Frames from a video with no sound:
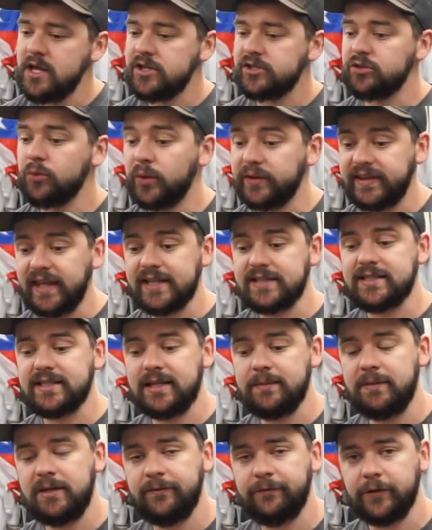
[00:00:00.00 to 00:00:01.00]
So what that's going
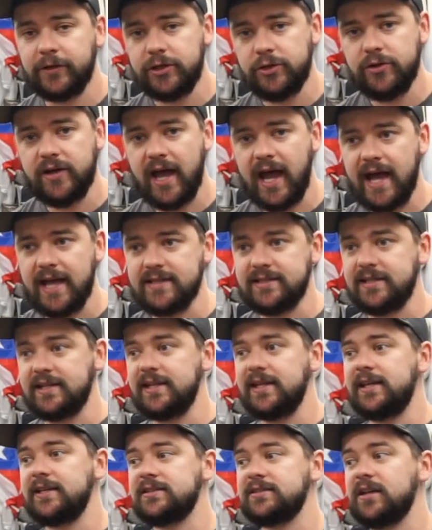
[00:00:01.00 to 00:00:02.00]
to mean for you guys
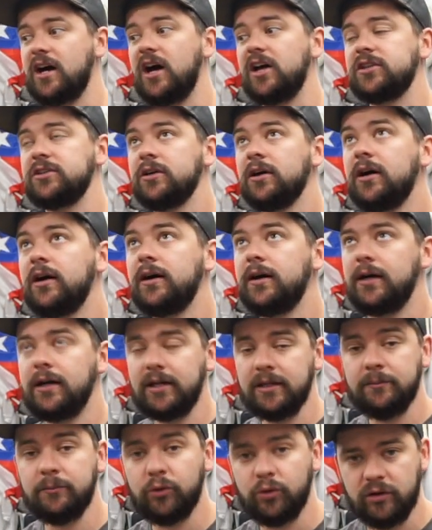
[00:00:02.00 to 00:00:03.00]
is a
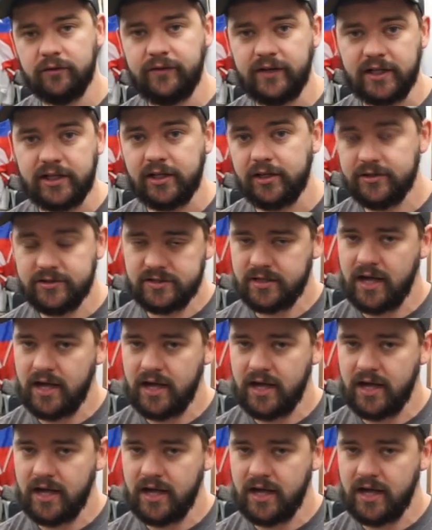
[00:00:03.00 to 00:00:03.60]
ton more videos,